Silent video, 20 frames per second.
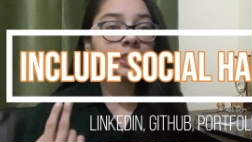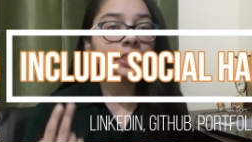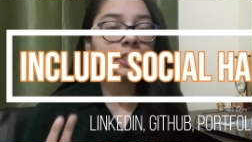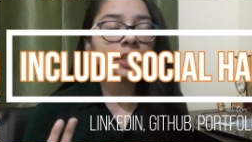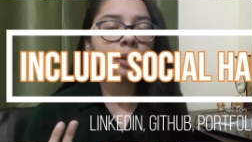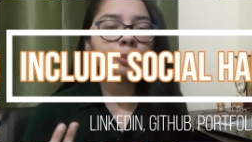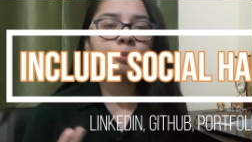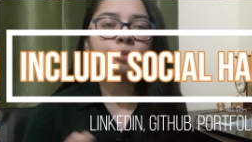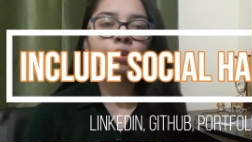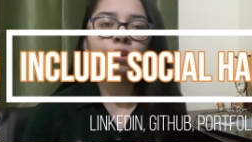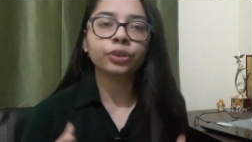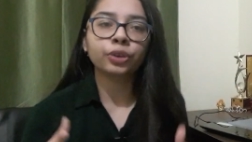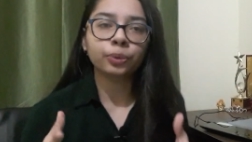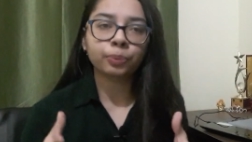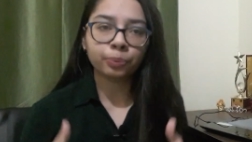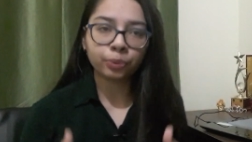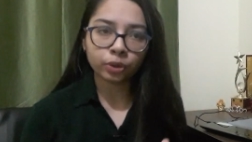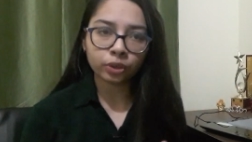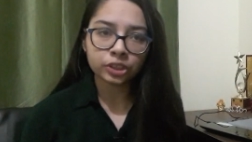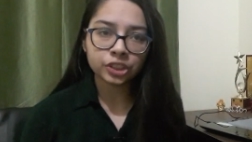GitHub for your
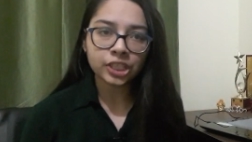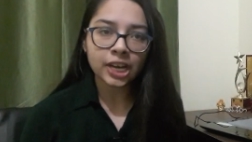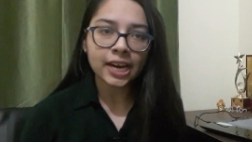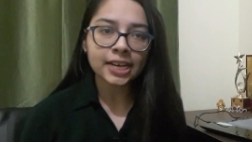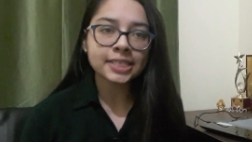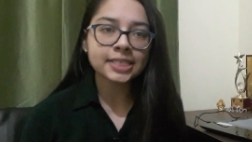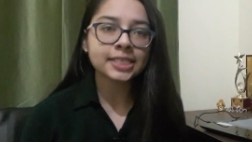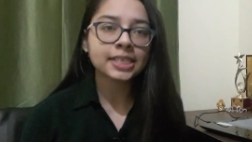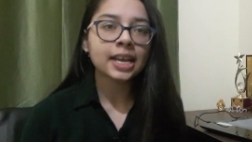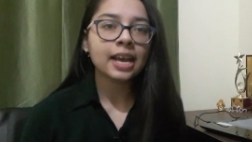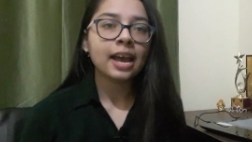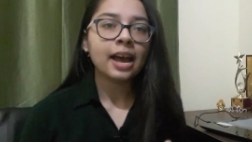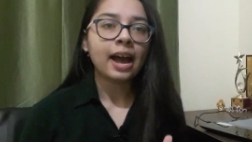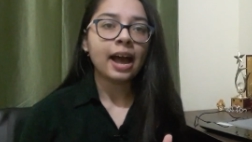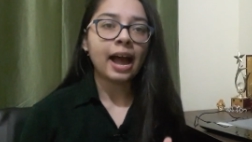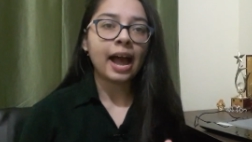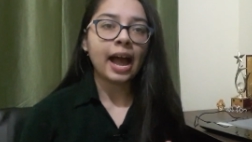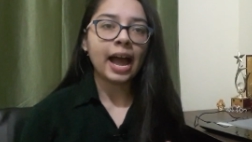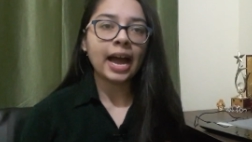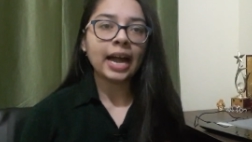projects,
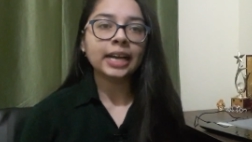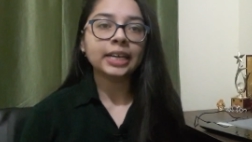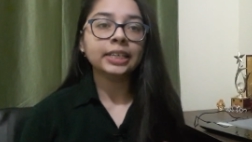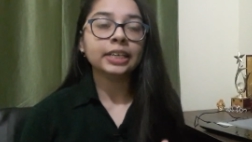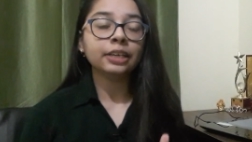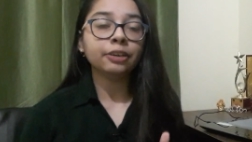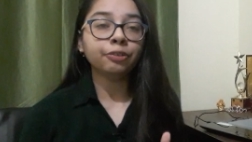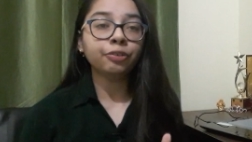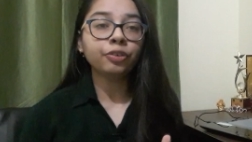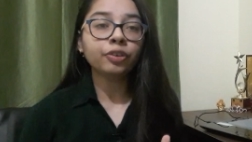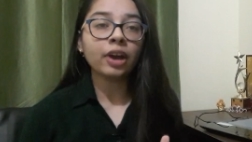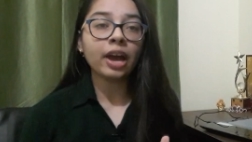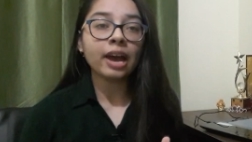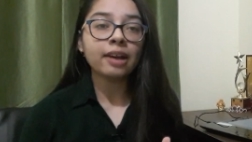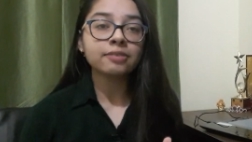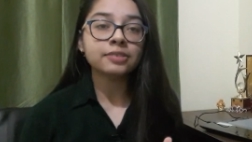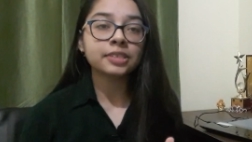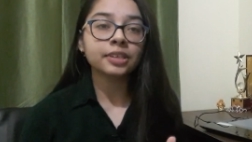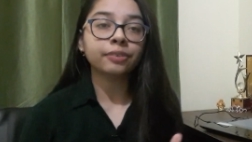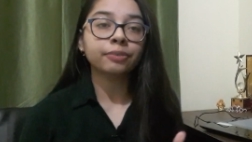and if you
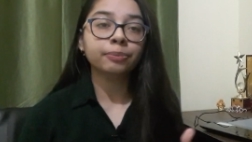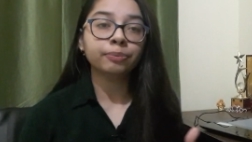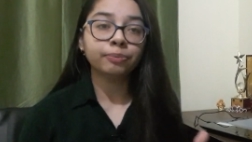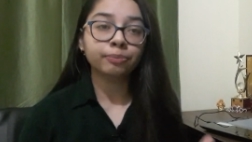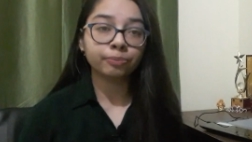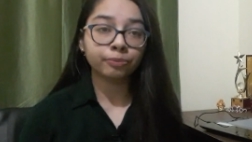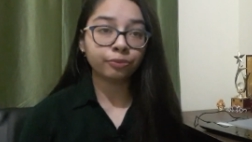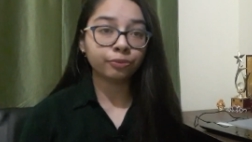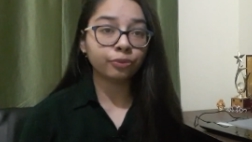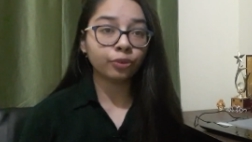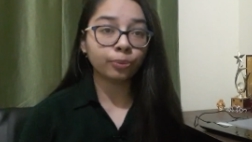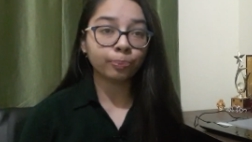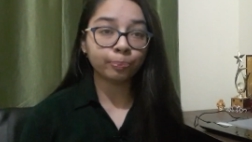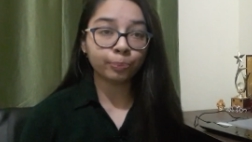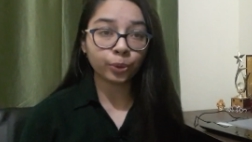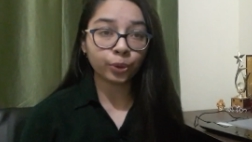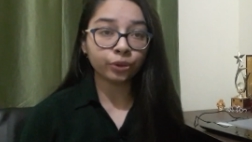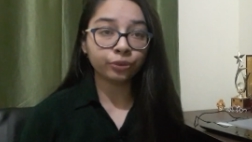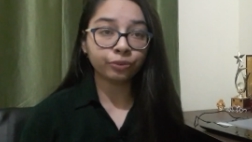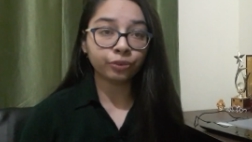have some
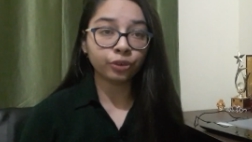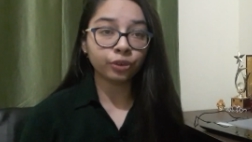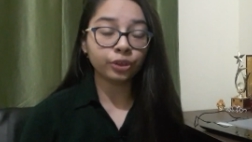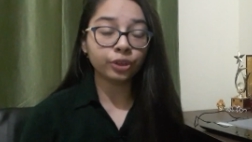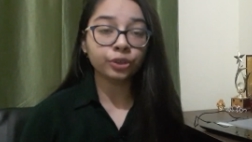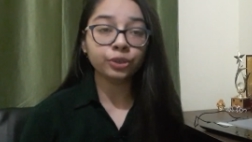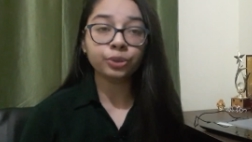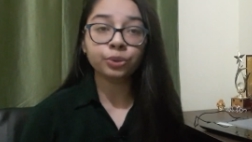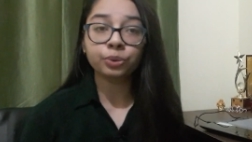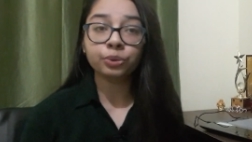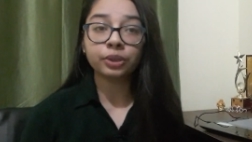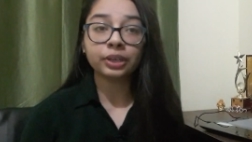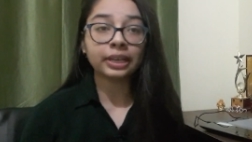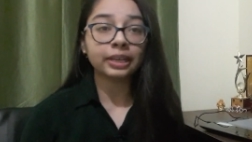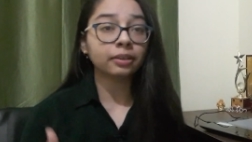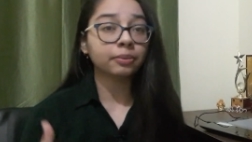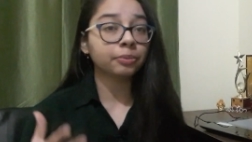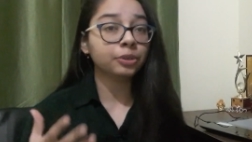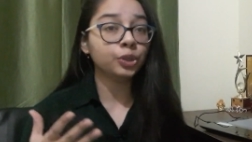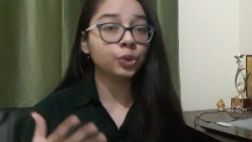portfolio,
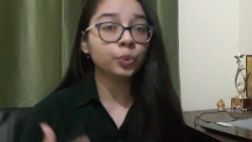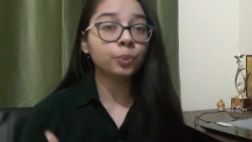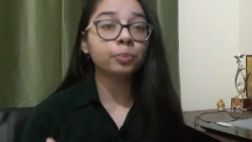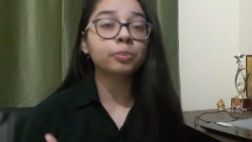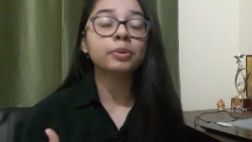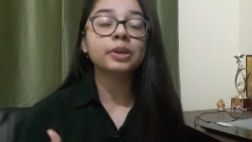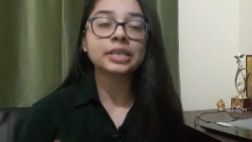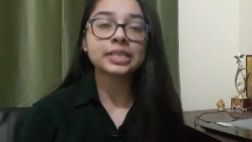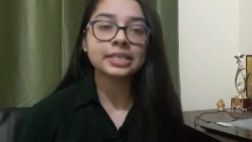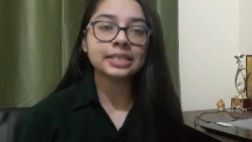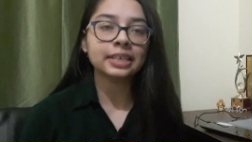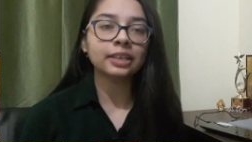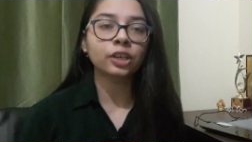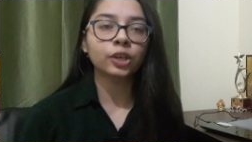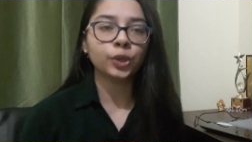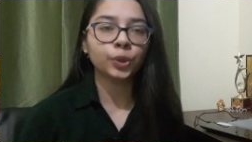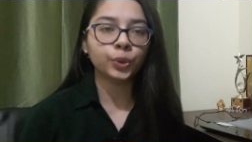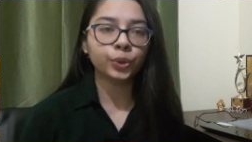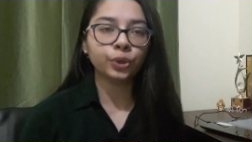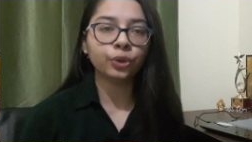you must
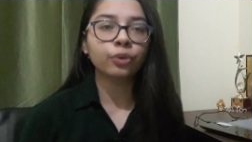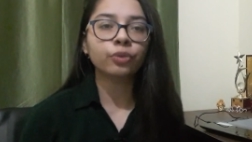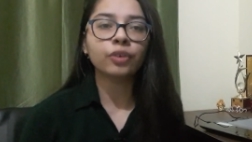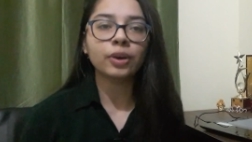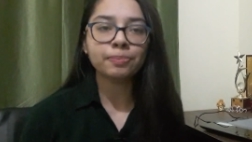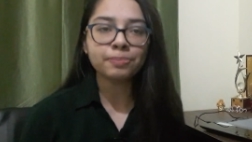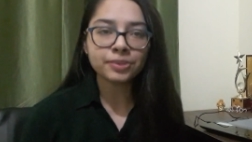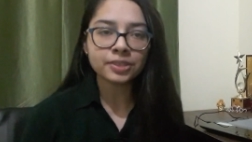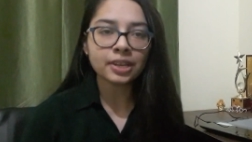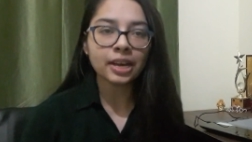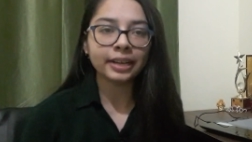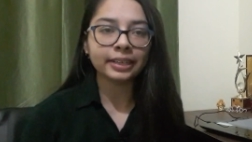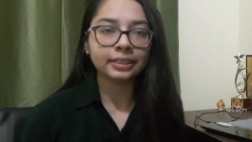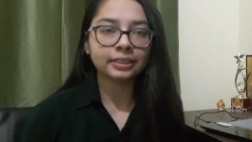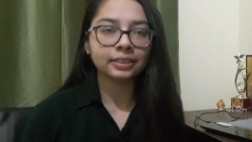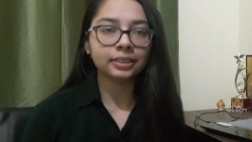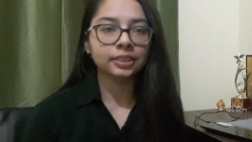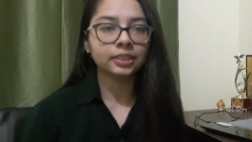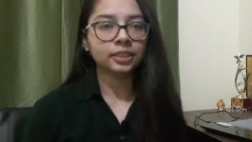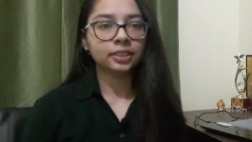include your website.
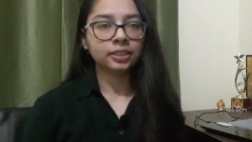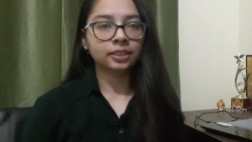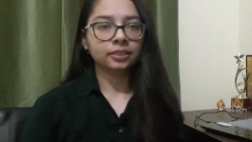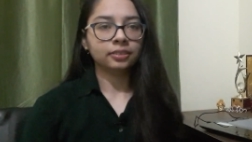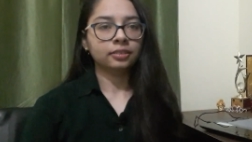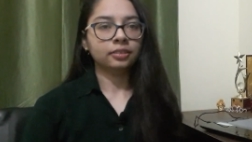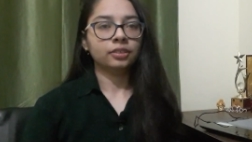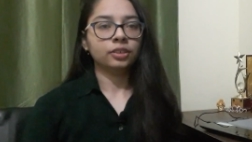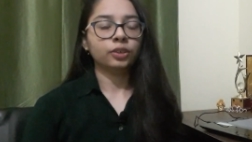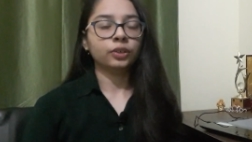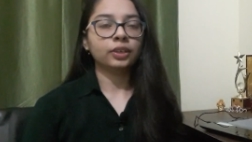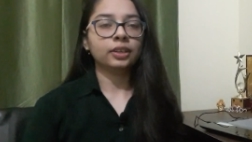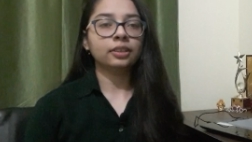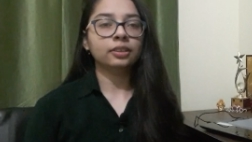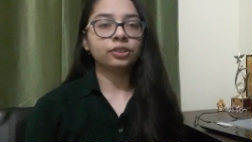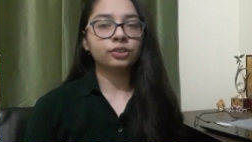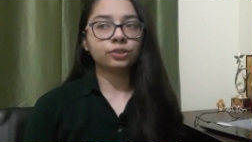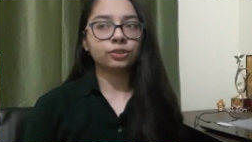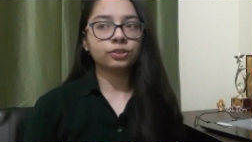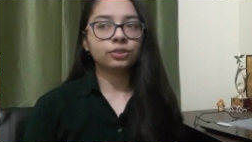
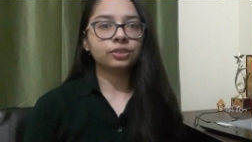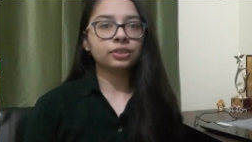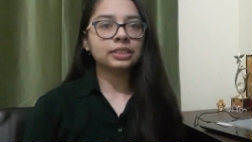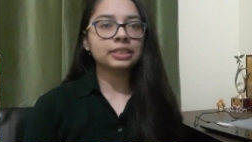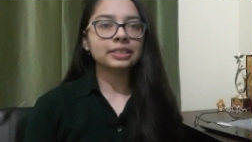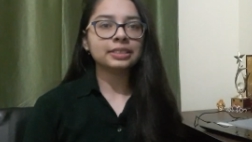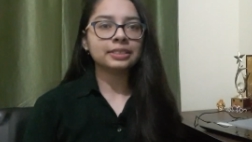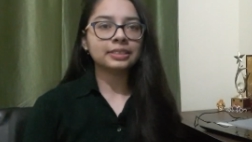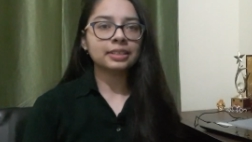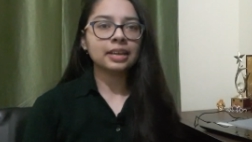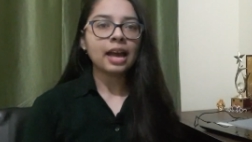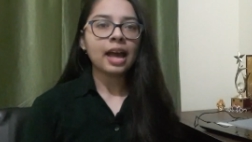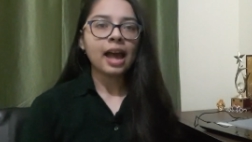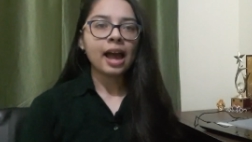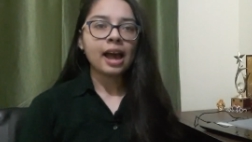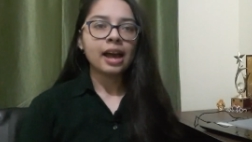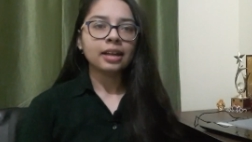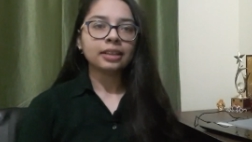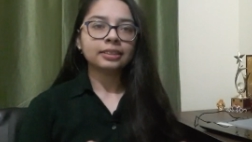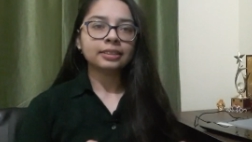Okay, so
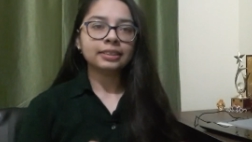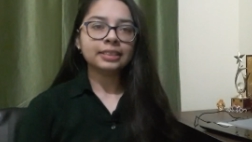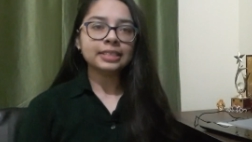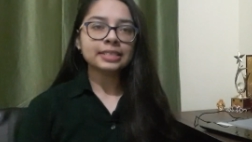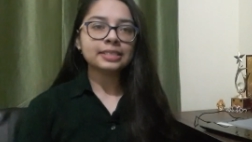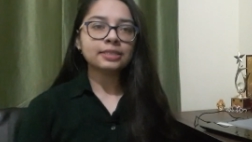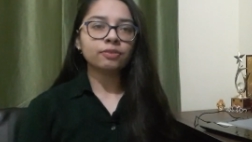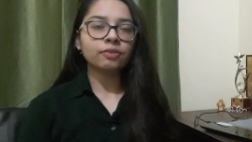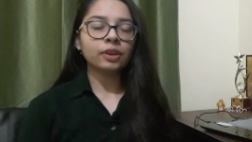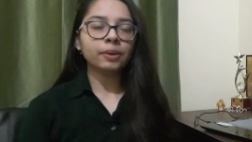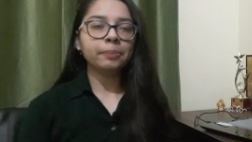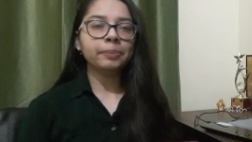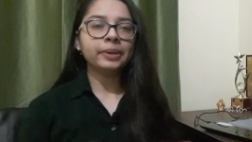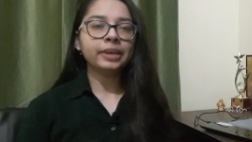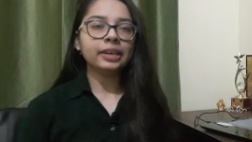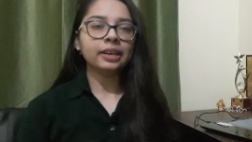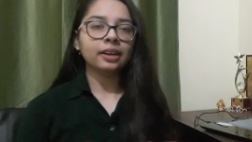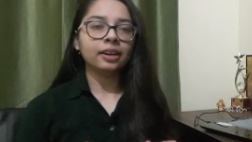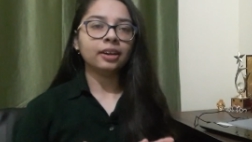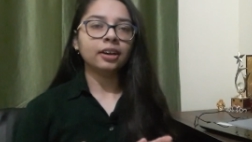this will
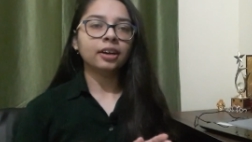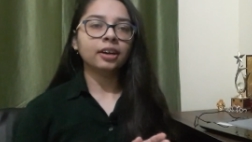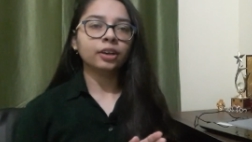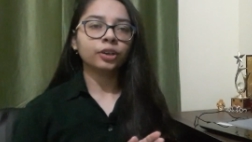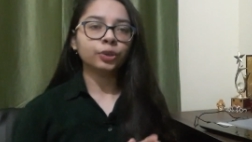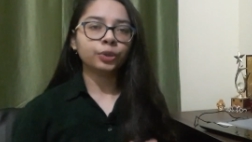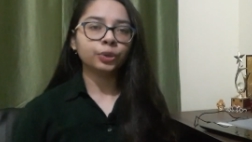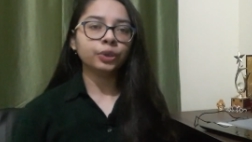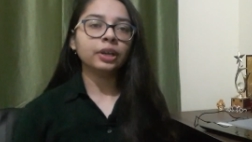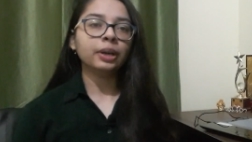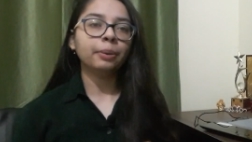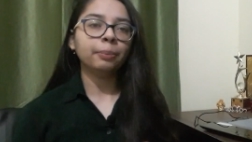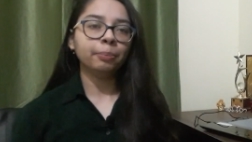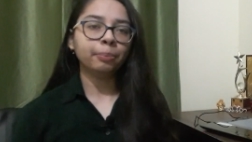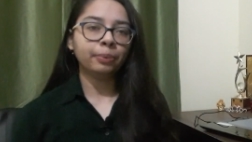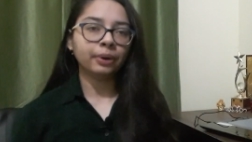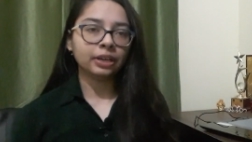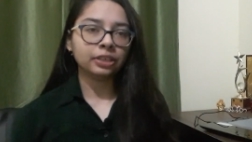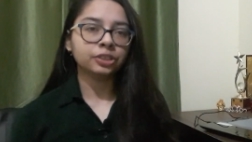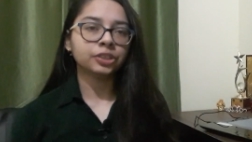be a good
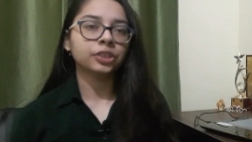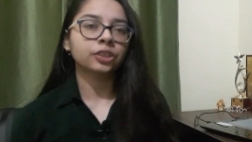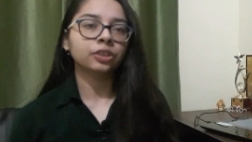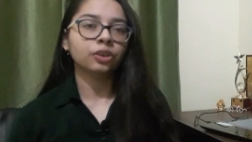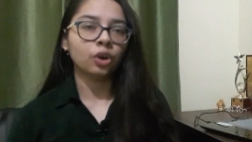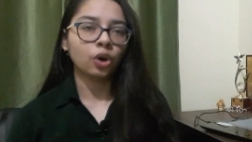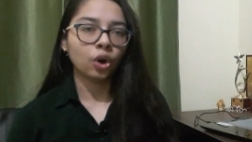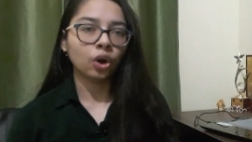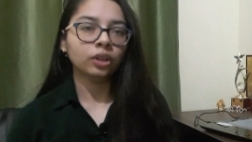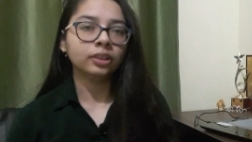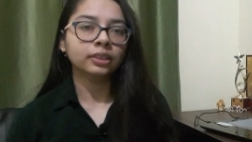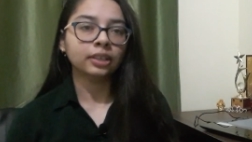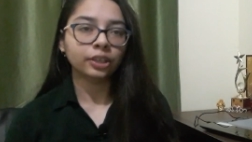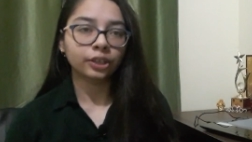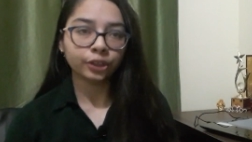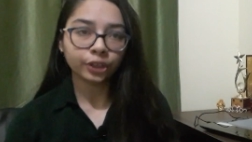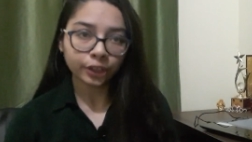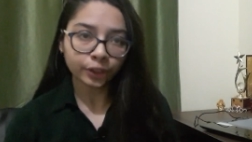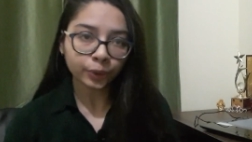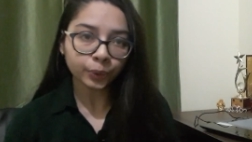impression on the
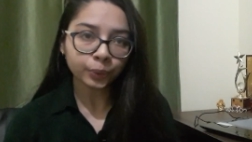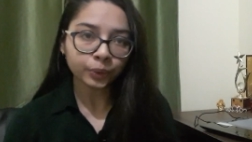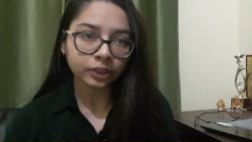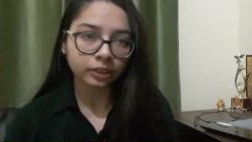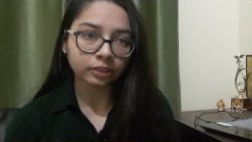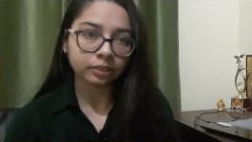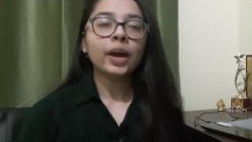recruiter.